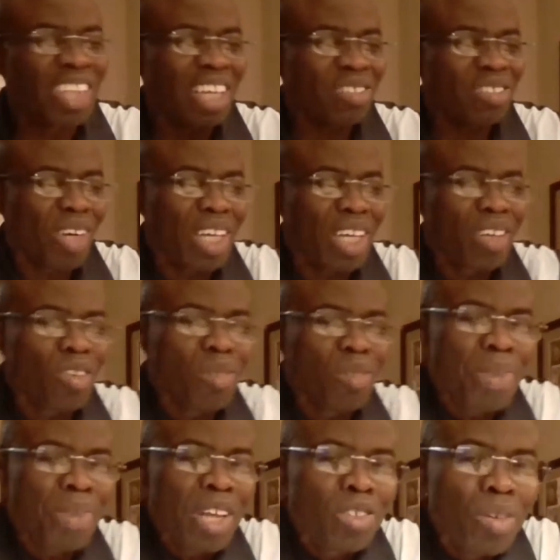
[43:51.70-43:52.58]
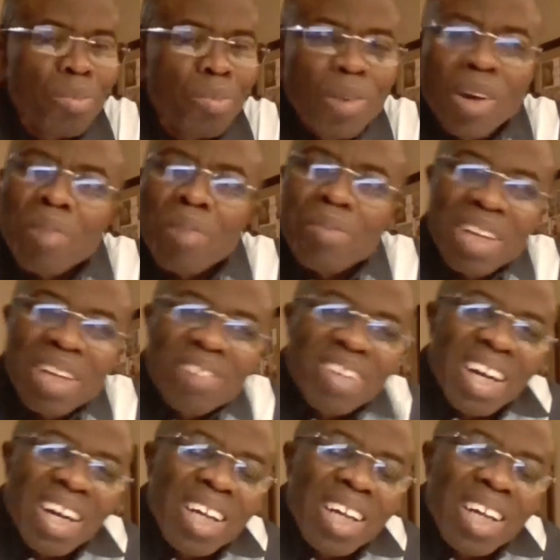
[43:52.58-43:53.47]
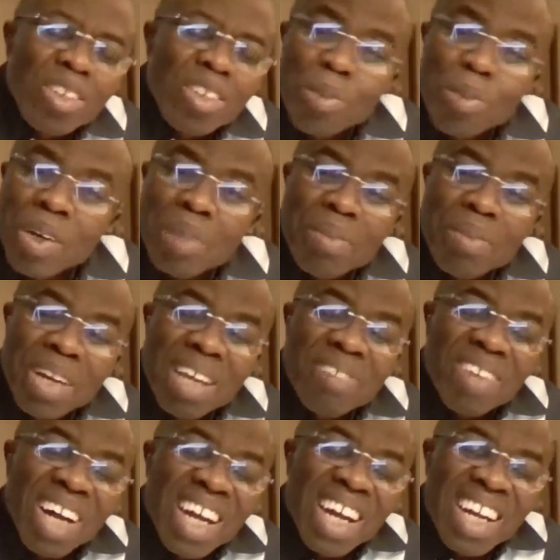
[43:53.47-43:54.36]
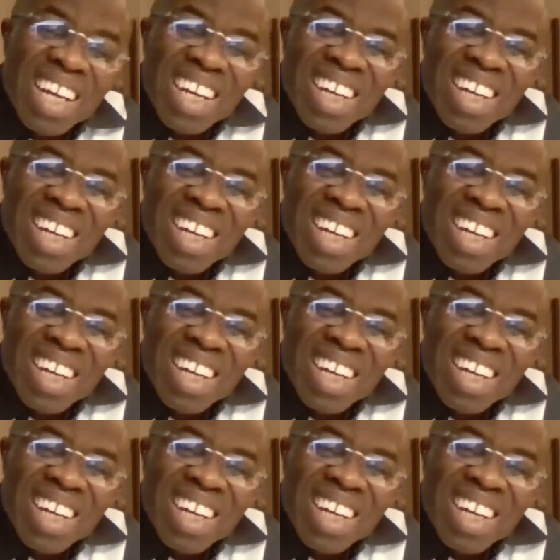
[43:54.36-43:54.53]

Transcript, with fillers: That's not a good place to put unbeliever, to put a believer.